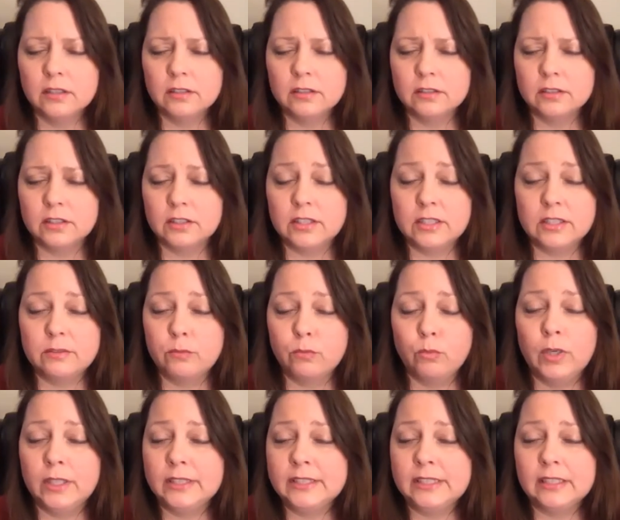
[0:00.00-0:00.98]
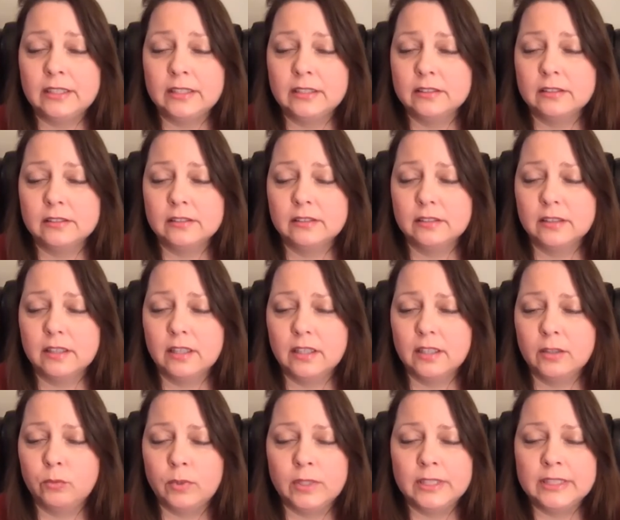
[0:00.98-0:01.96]
just wasn't
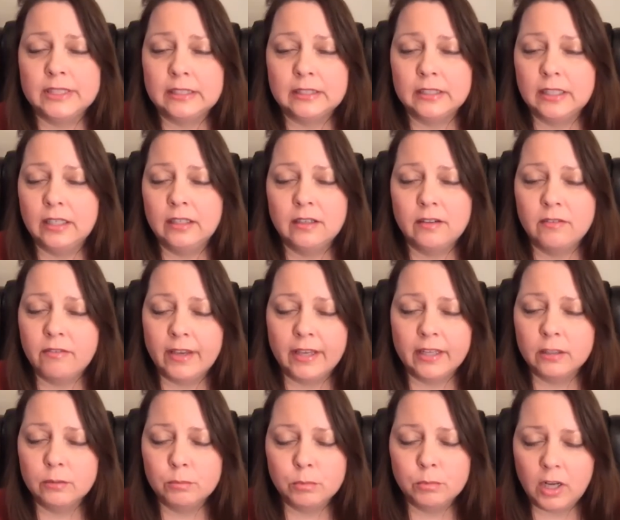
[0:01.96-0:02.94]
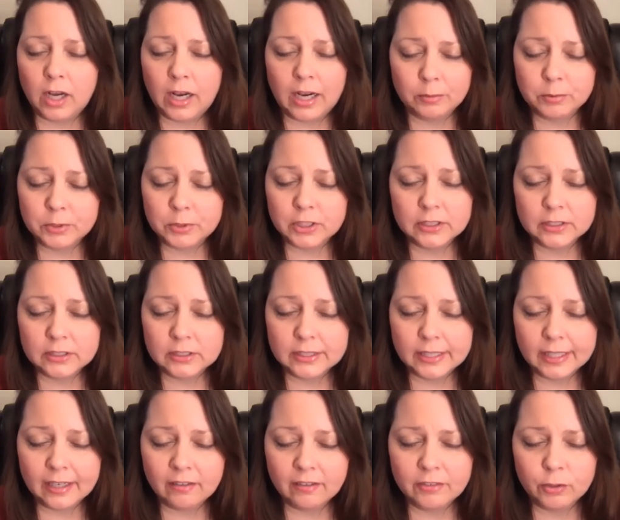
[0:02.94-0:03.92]
an available option to
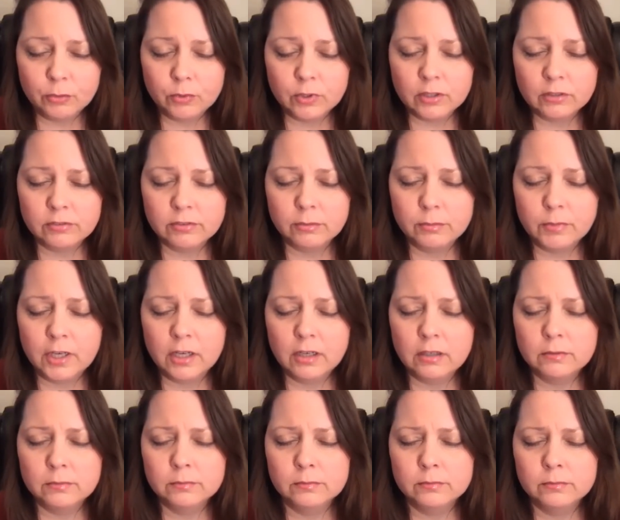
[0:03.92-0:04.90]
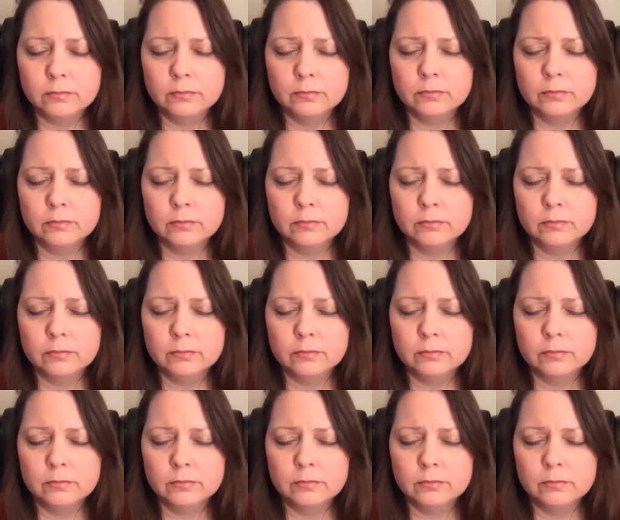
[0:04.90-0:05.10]
have you work from home.